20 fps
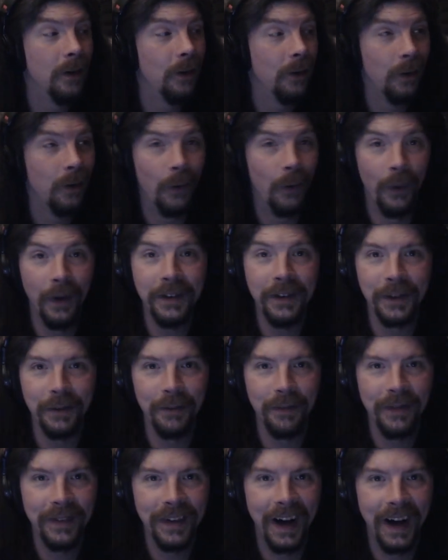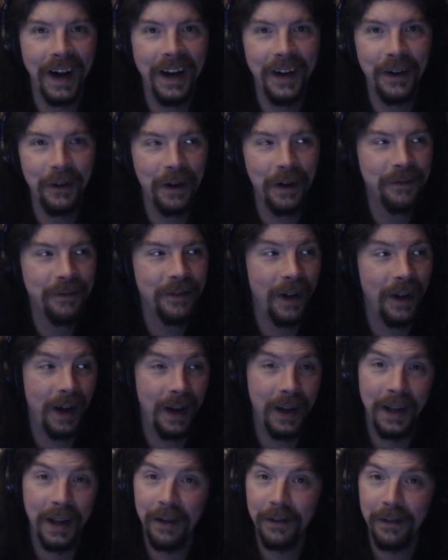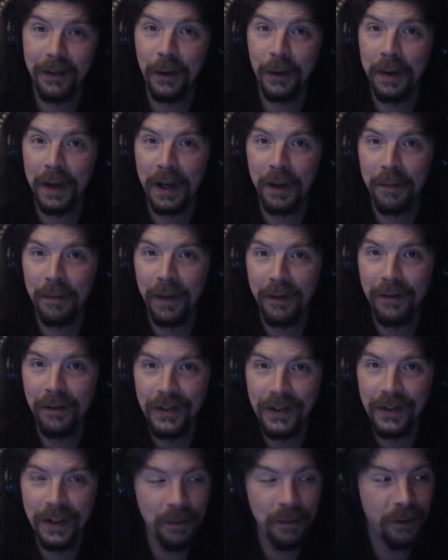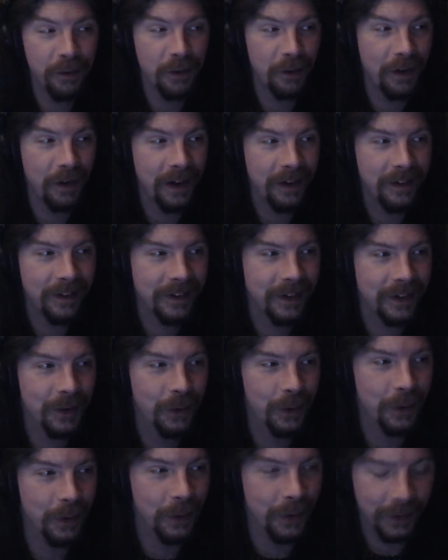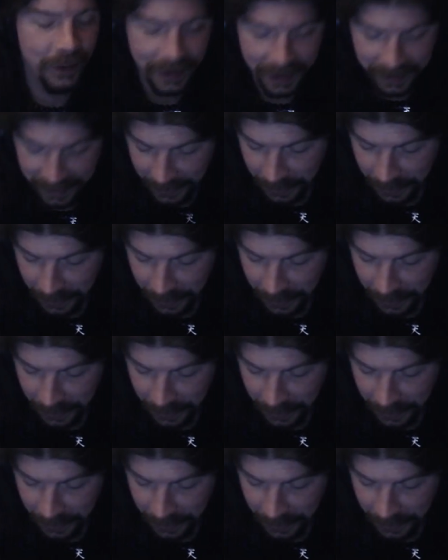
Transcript: awesome. I have to go pick up heavy shit and move it around. Cool. Let's go